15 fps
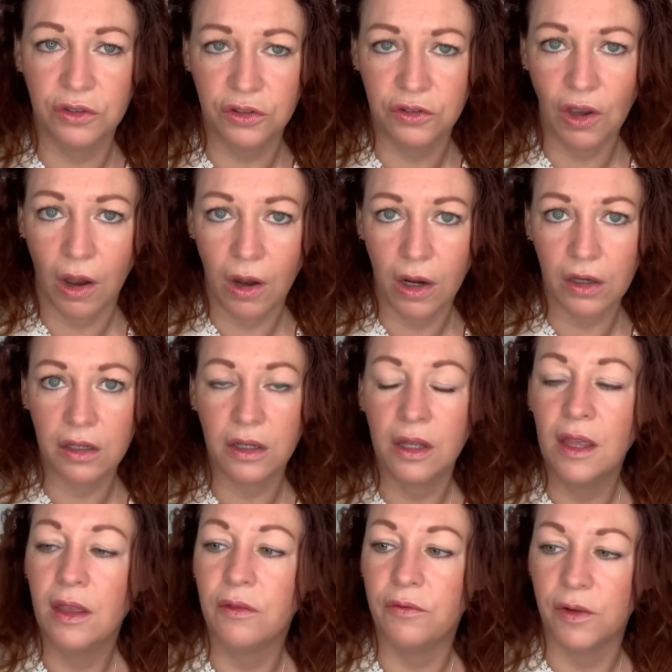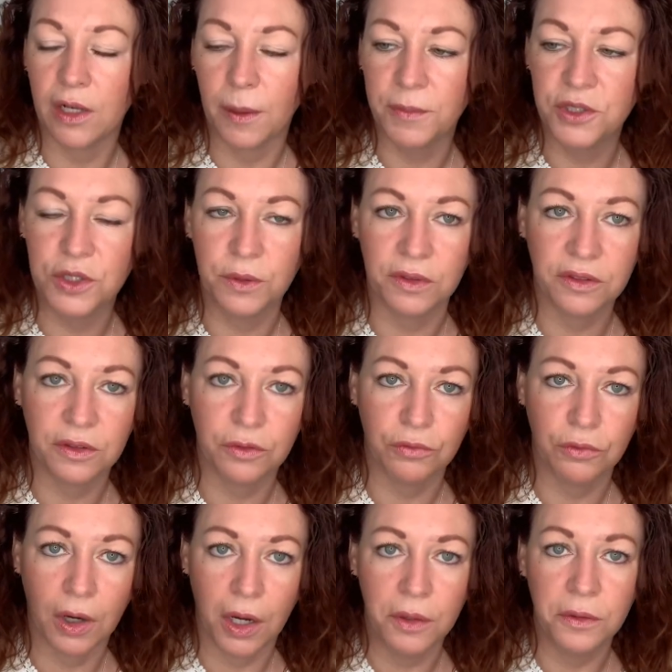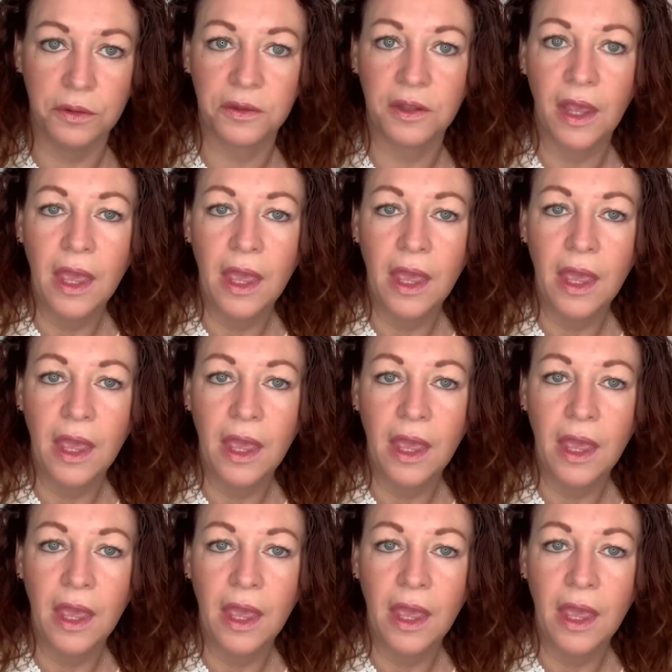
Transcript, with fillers: dark, voluptuous rose.